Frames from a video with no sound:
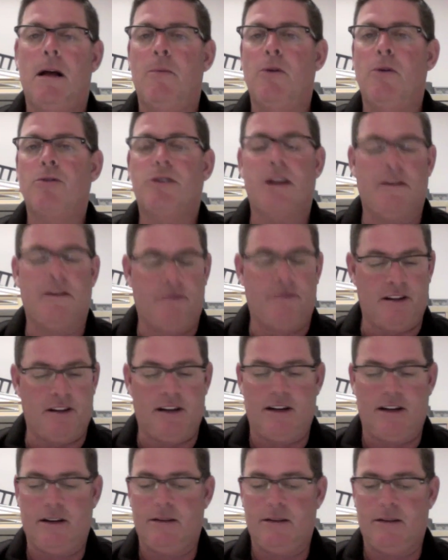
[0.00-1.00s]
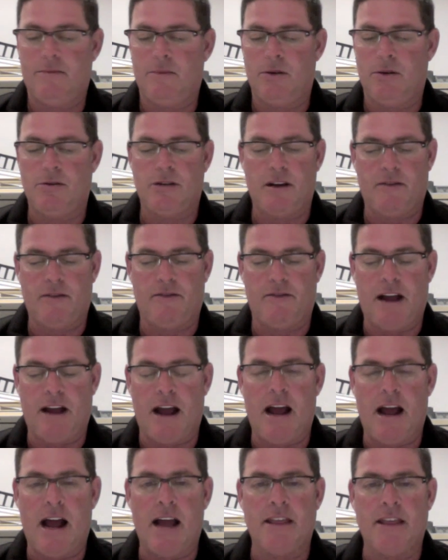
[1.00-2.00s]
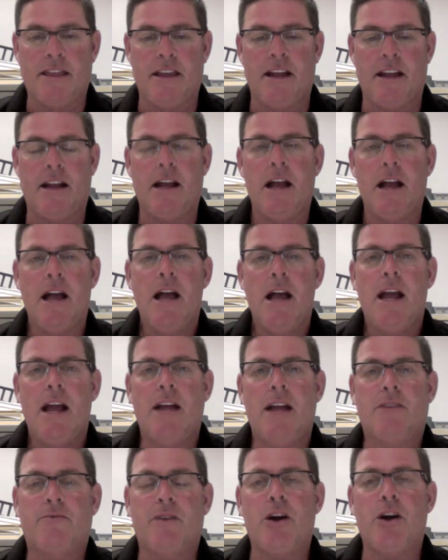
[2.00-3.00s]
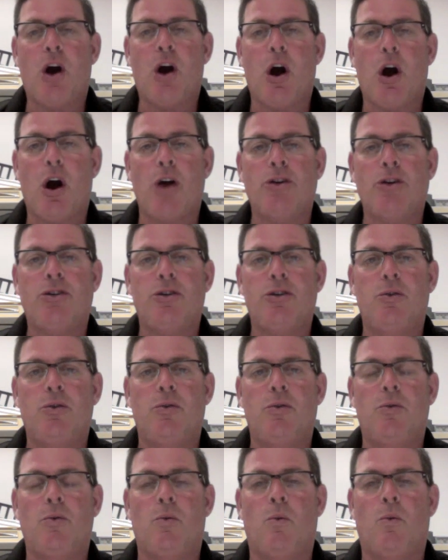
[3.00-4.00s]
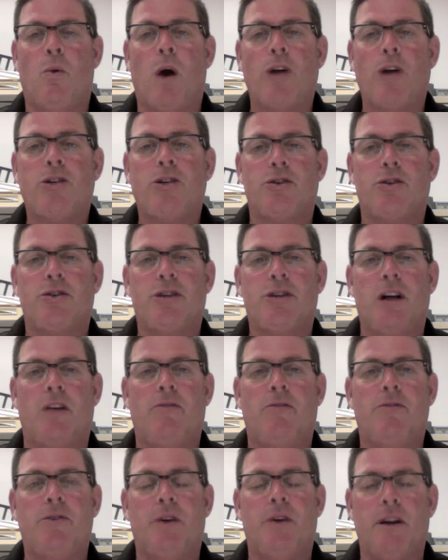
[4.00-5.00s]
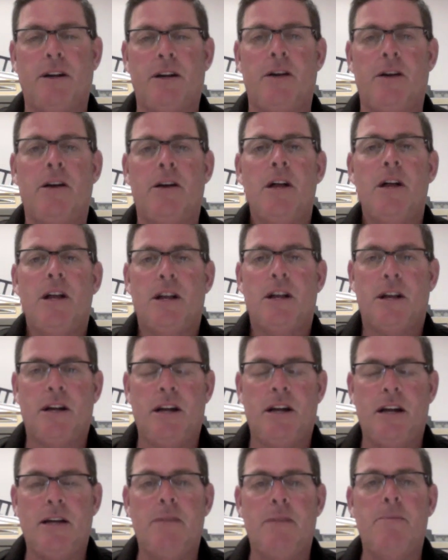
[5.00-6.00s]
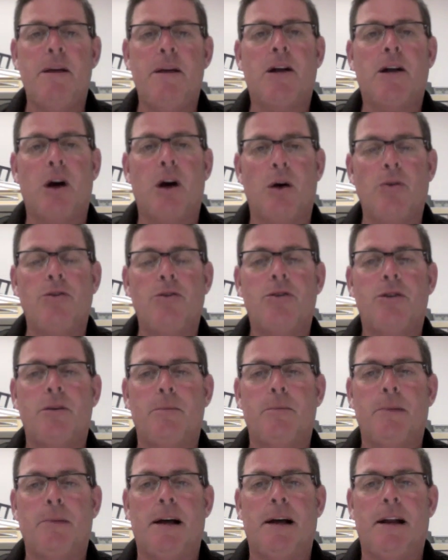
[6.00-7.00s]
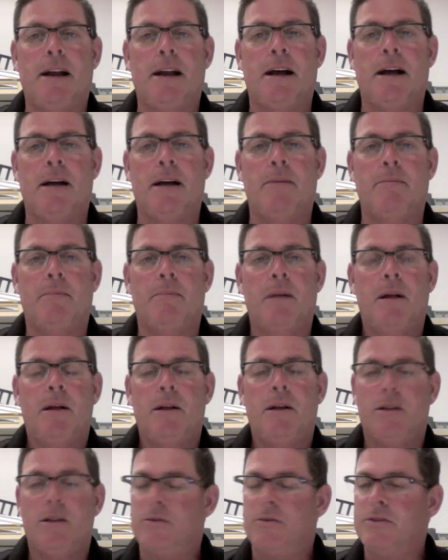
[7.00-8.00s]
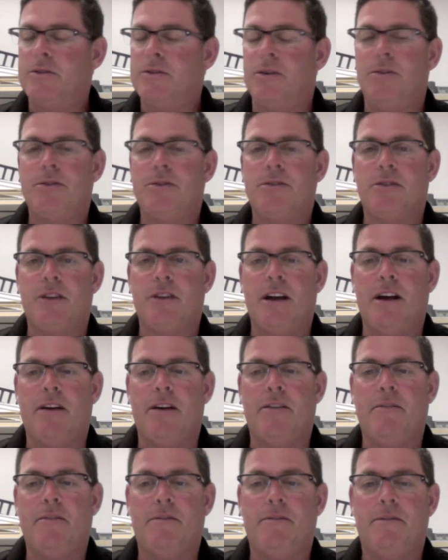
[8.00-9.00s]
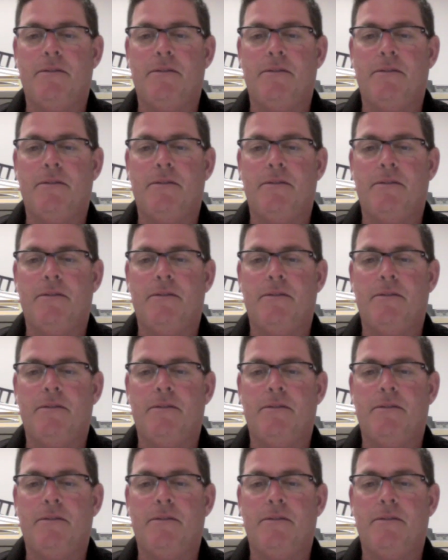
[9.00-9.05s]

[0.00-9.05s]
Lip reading: Most definitely. Most definitely. I think it's very hard to watch yourself do it. You need to be coached, but the results are there.